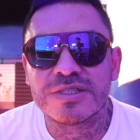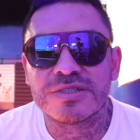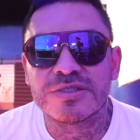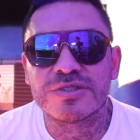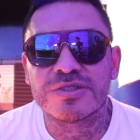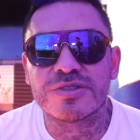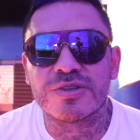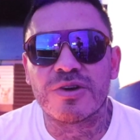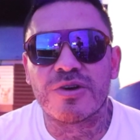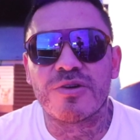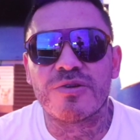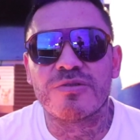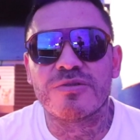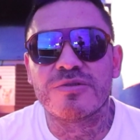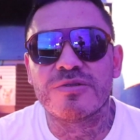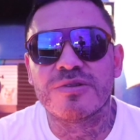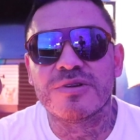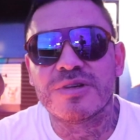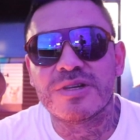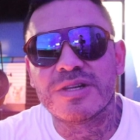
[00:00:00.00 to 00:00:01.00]
So,
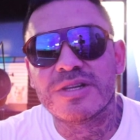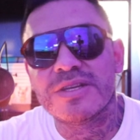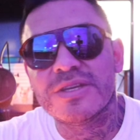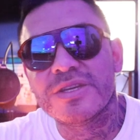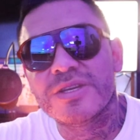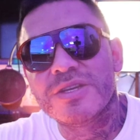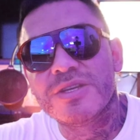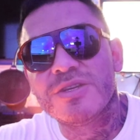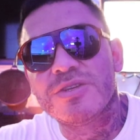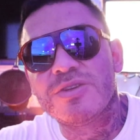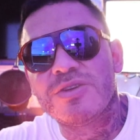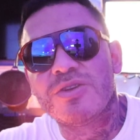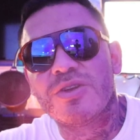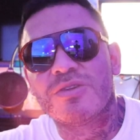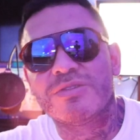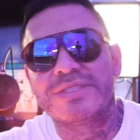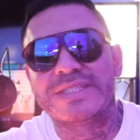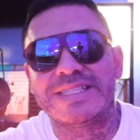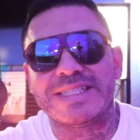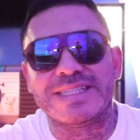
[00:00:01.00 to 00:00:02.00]
you
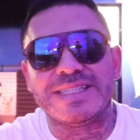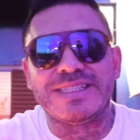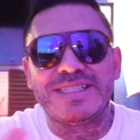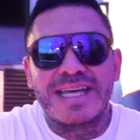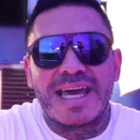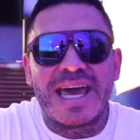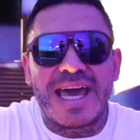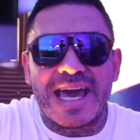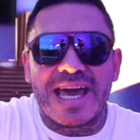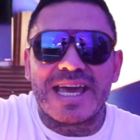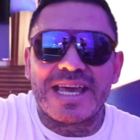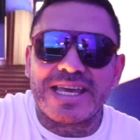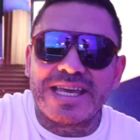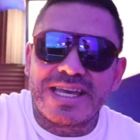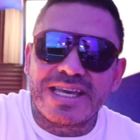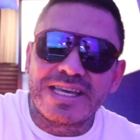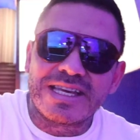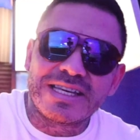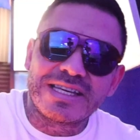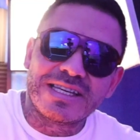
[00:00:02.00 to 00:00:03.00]
know,
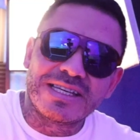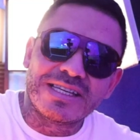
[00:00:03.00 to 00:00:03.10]
today